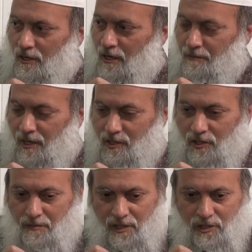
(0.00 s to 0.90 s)
complete
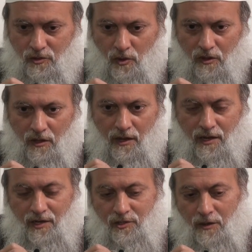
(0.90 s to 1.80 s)
submission to Allah,
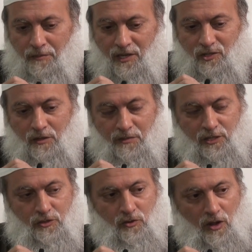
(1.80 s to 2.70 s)
it is complete
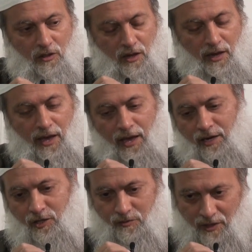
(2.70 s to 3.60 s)
submission to Allah
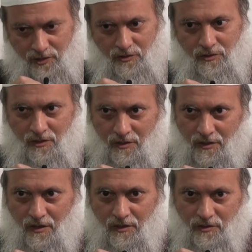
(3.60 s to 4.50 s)
and His Messenger,
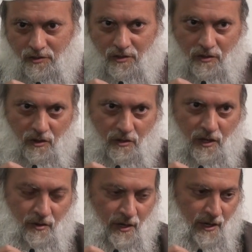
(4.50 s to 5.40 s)

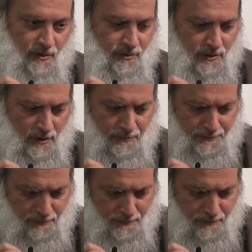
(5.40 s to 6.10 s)
sallallahu alaihi wasallam.